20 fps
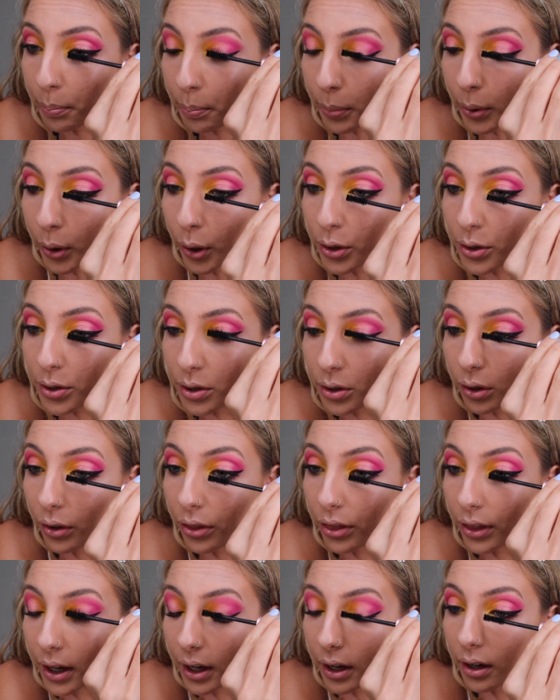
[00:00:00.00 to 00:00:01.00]
personal
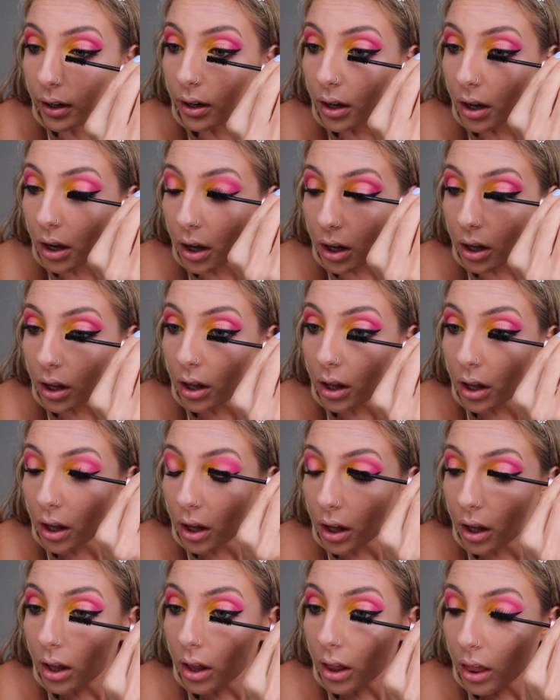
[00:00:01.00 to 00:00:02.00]
thing
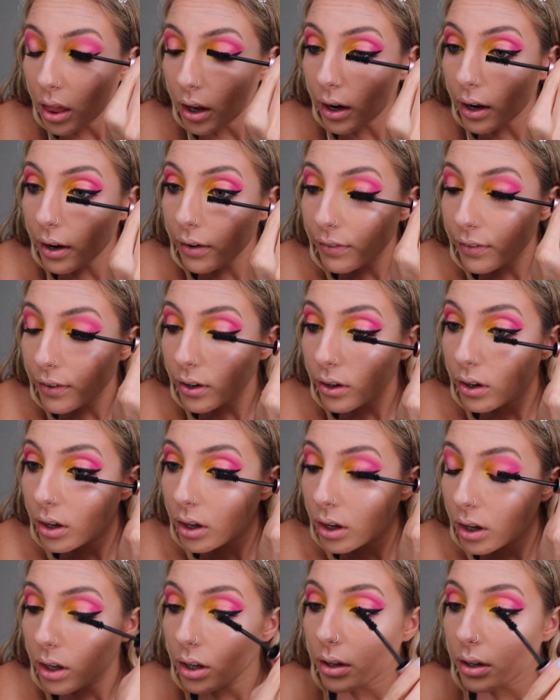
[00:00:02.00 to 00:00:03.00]
that I feel.